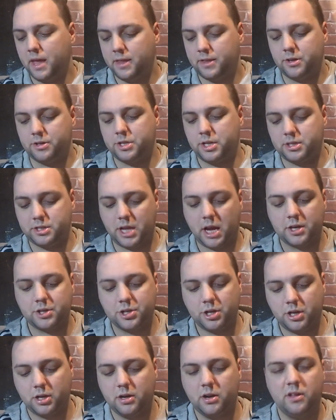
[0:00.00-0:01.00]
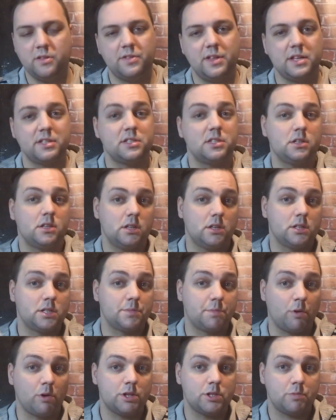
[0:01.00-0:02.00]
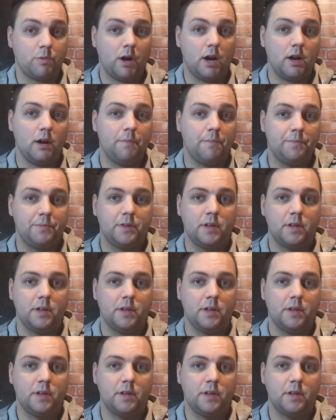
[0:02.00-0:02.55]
There's a section that's sportswear.